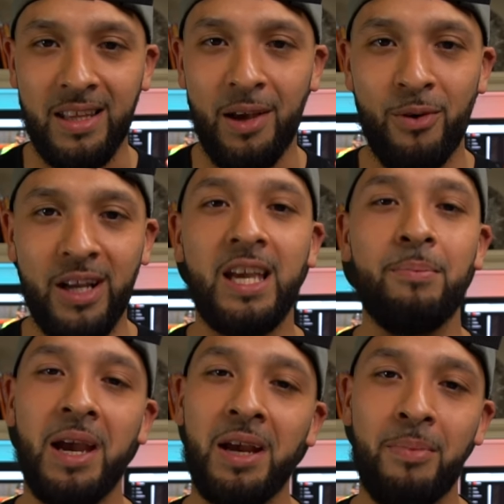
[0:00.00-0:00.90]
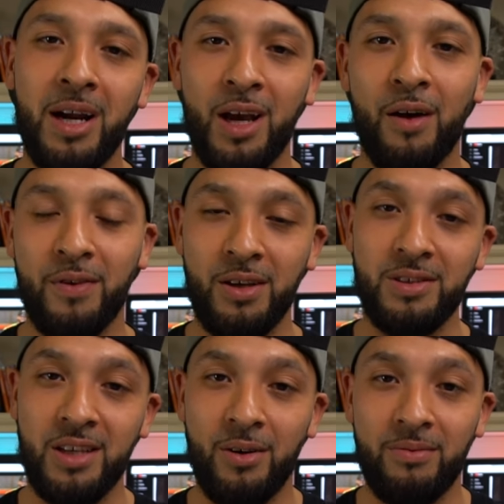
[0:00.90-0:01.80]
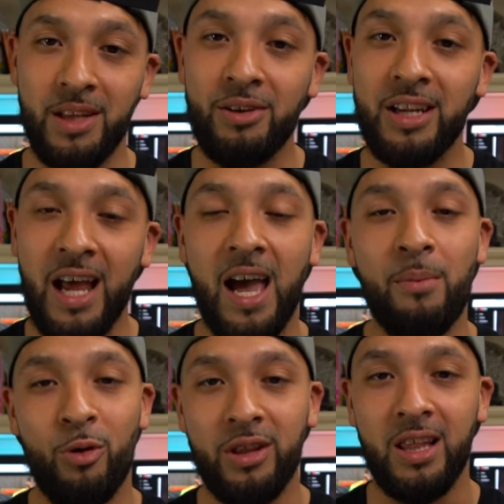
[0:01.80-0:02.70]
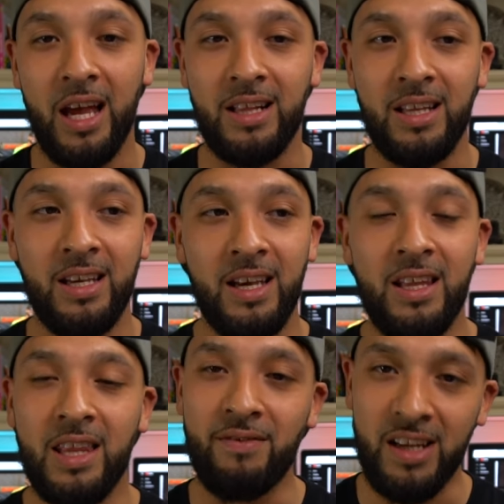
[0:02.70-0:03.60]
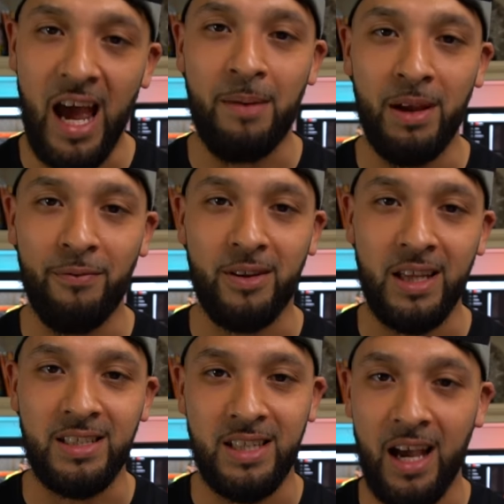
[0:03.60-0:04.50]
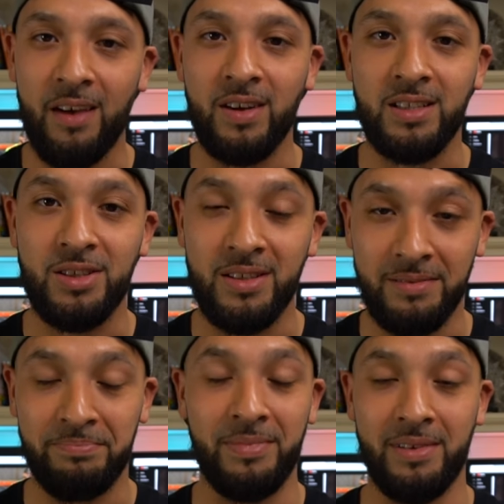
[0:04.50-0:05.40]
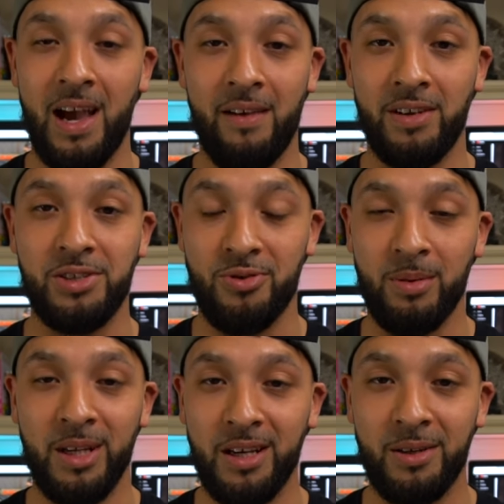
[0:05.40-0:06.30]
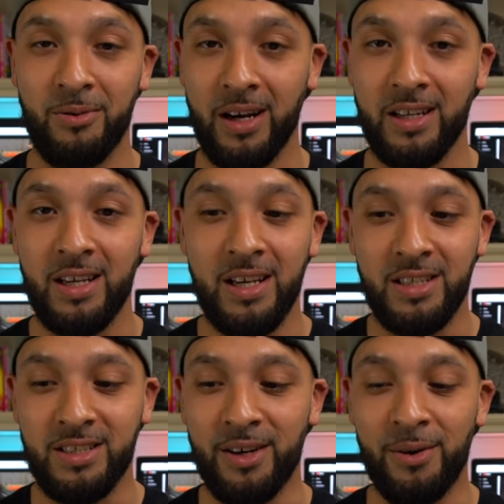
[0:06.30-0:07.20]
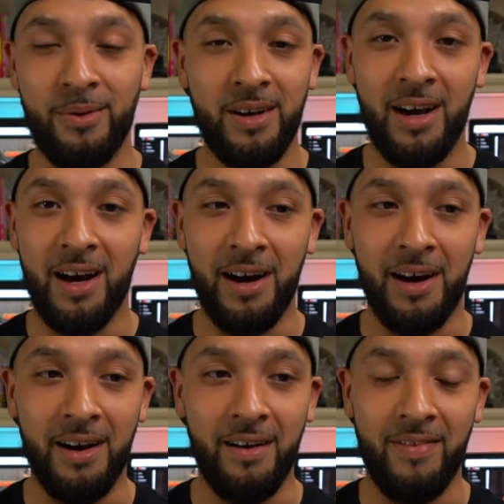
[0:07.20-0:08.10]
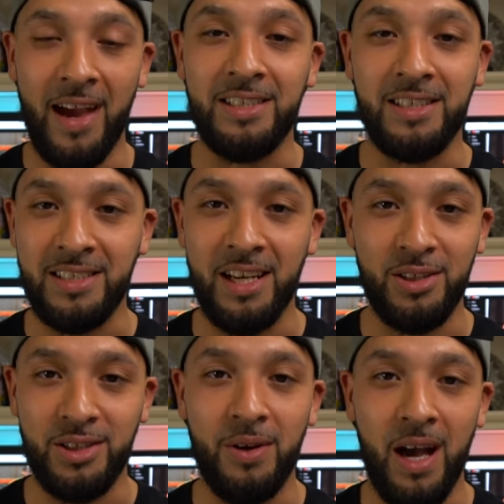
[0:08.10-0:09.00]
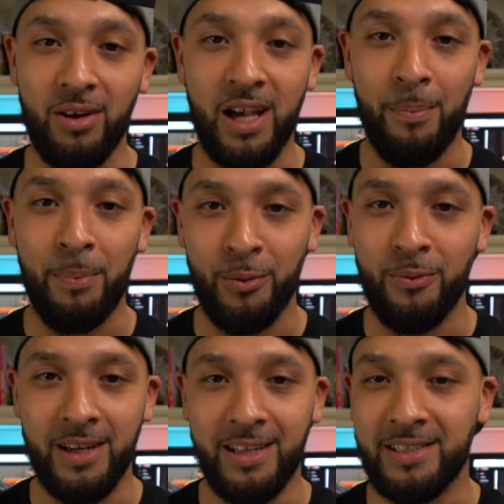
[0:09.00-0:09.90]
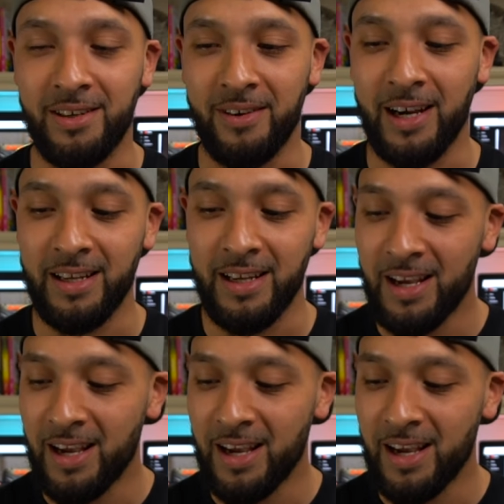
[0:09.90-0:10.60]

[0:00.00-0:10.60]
They want to keep making money off of you. So they'll deny it. More than likely, they've denied me for things and I have I have extremely good credit, so uh, that just tells you how Capital One is, all right?